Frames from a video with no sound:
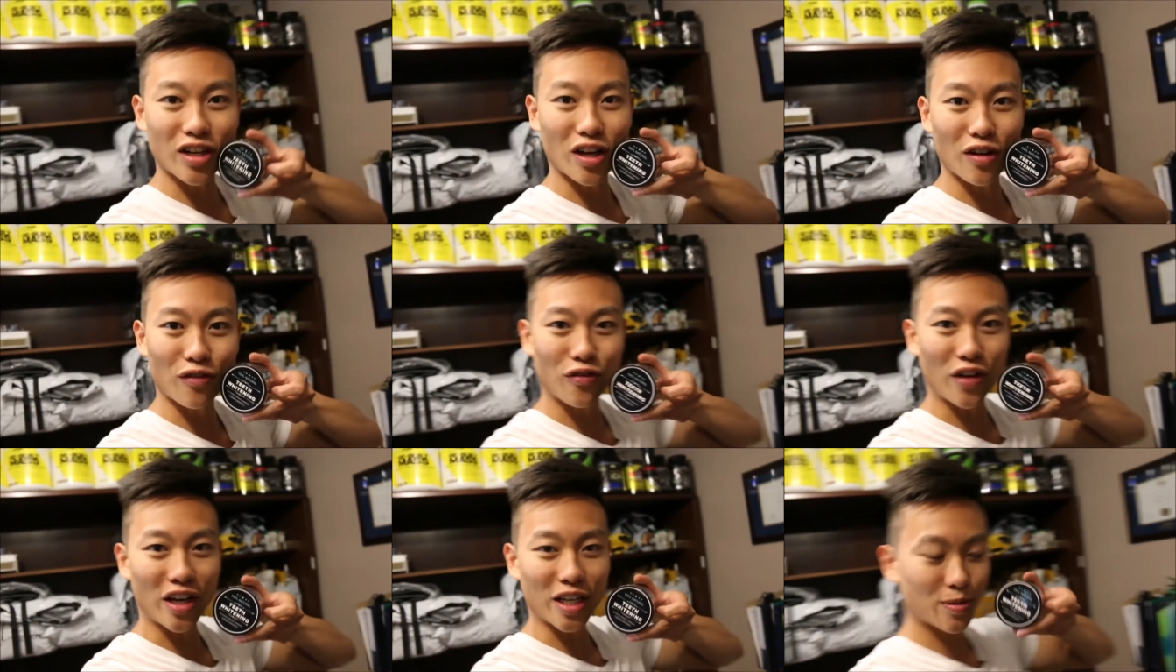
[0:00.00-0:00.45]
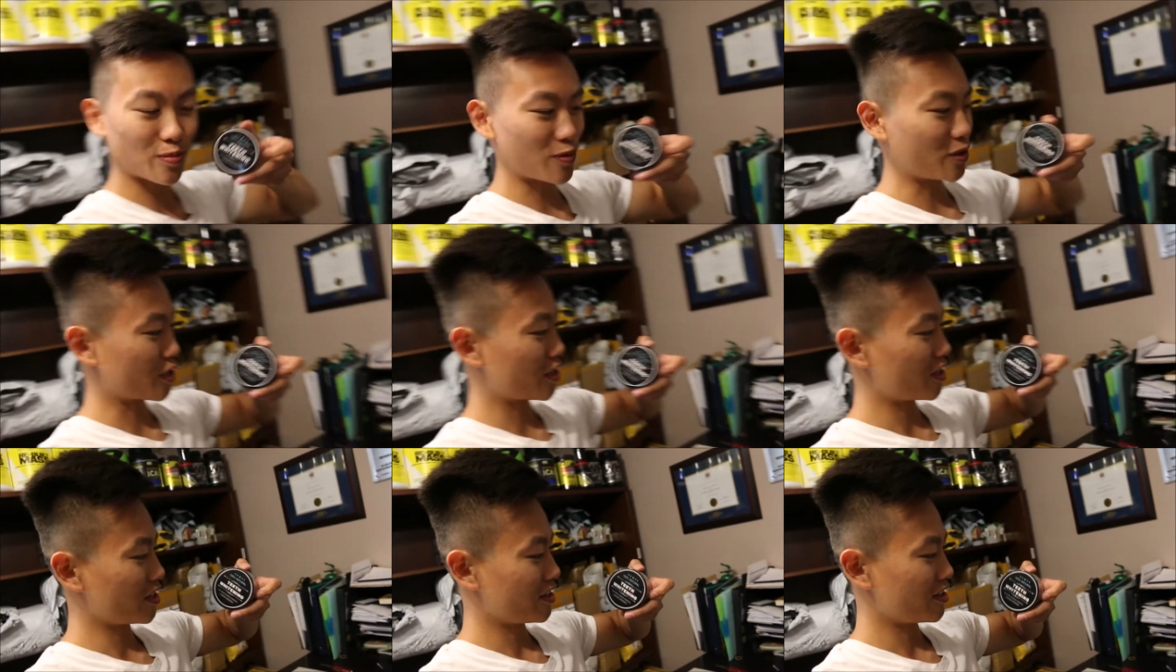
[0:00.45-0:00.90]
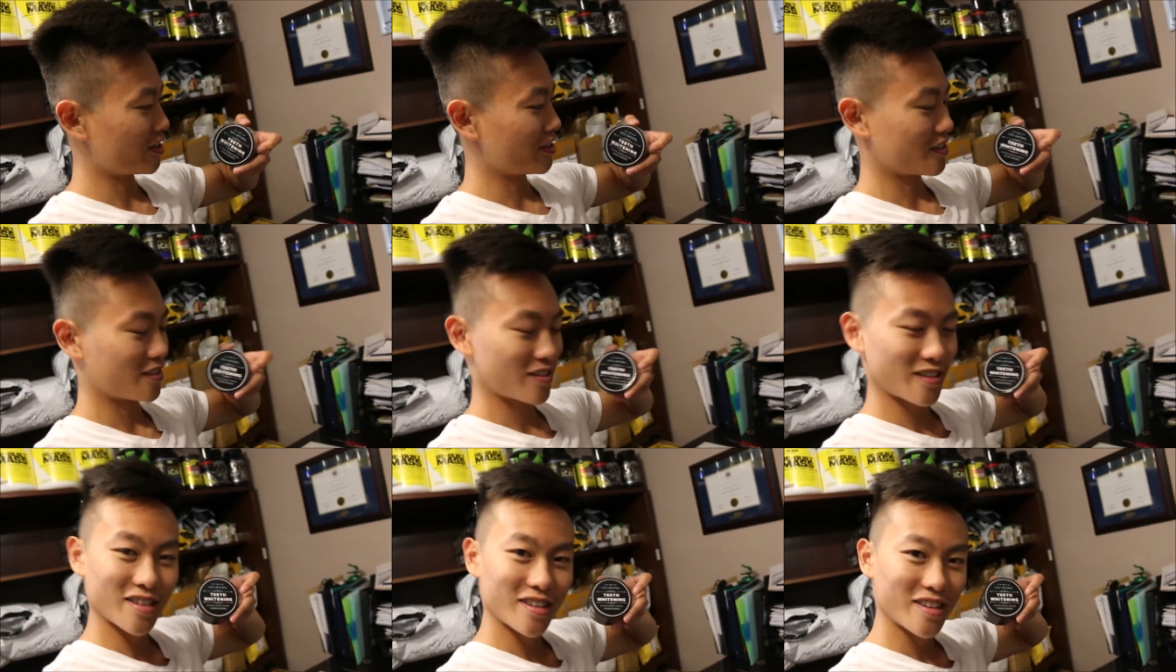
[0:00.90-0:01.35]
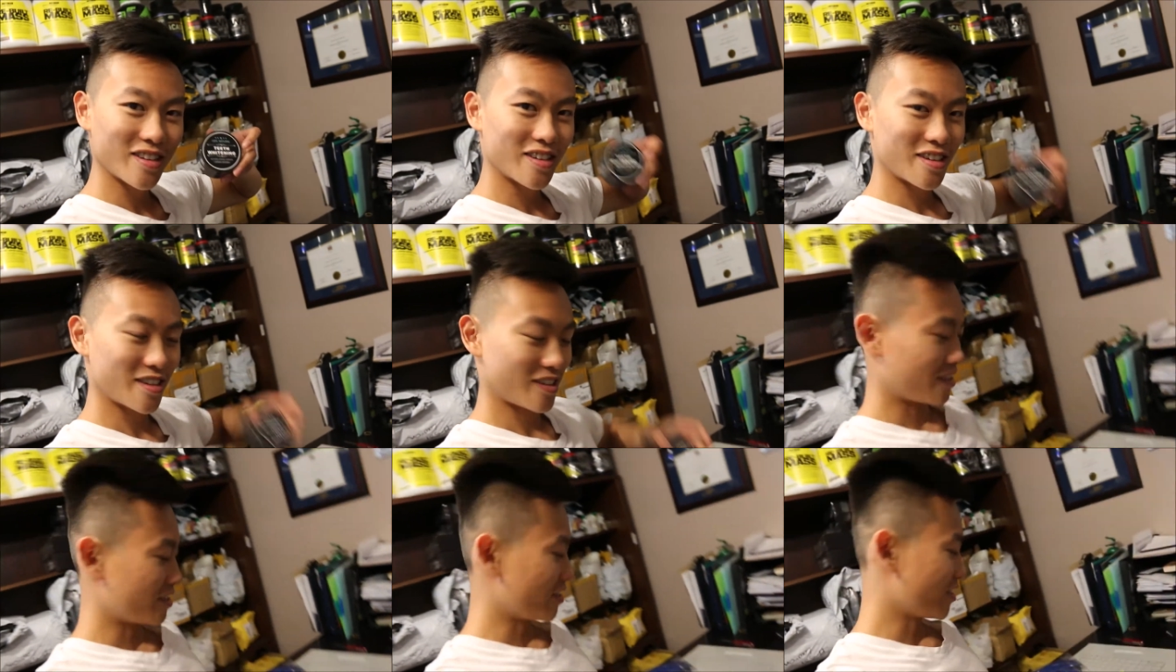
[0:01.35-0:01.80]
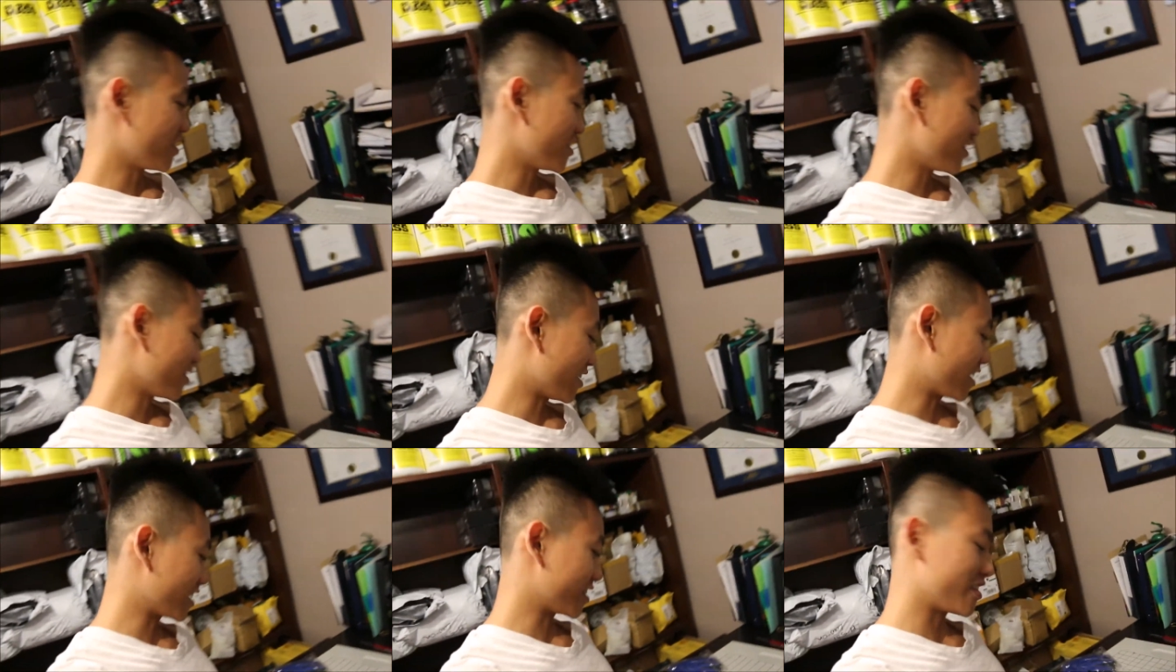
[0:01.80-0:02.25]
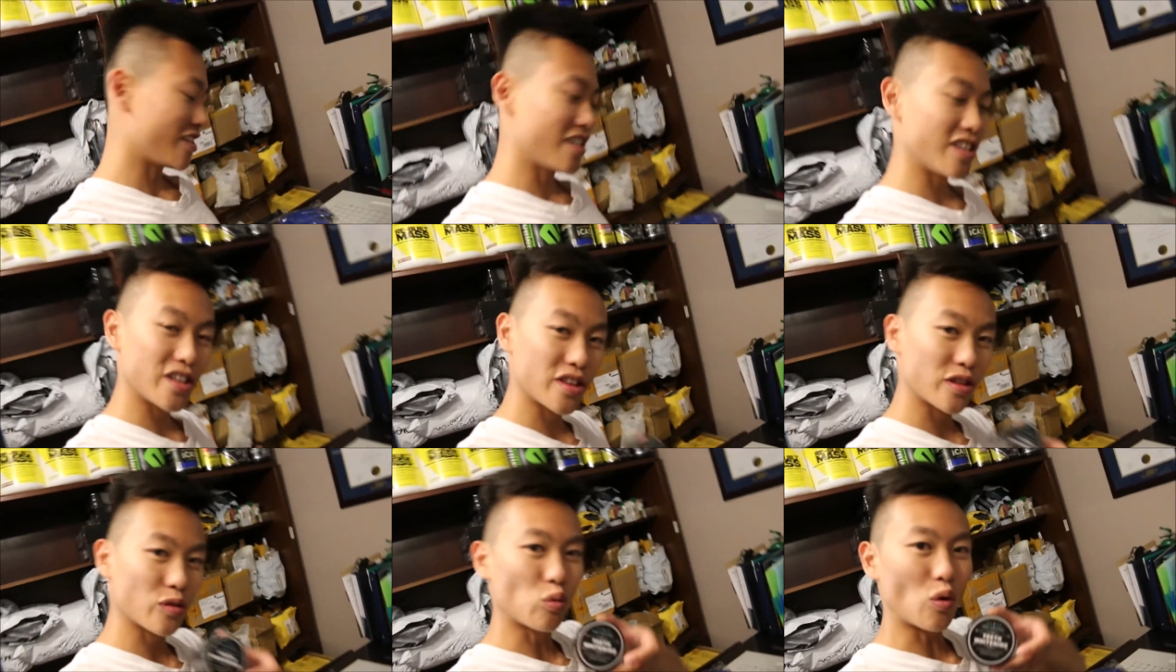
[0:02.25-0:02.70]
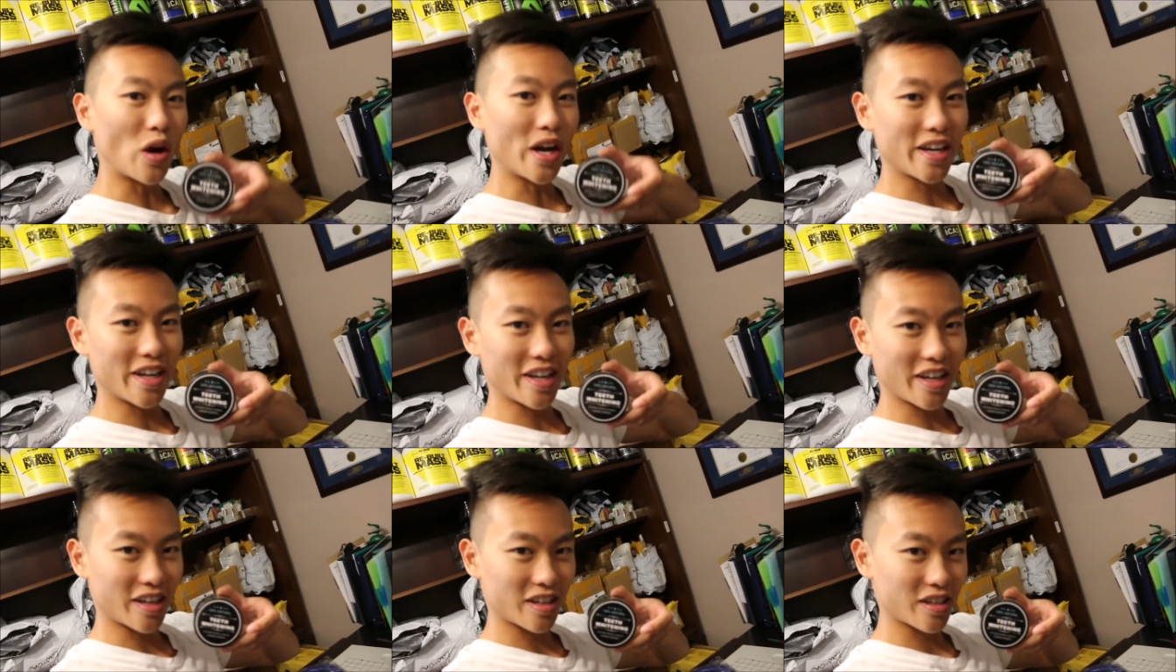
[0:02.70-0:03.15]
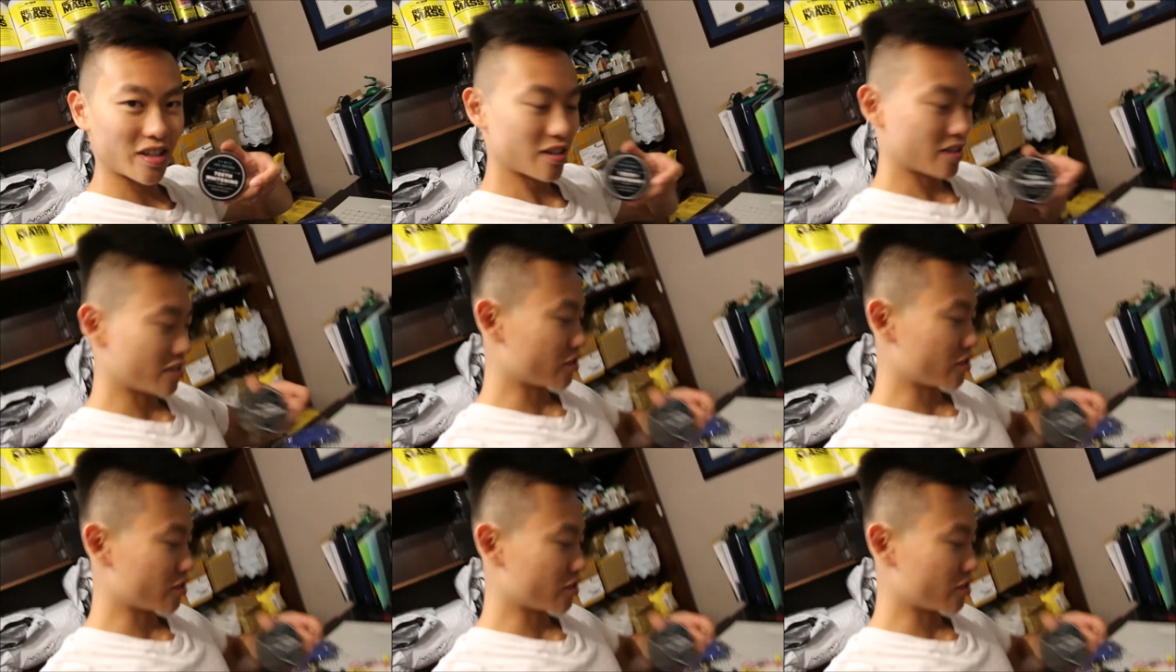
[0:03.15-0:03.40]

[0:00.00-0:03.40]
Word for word: on Facebook, like teeth whitening,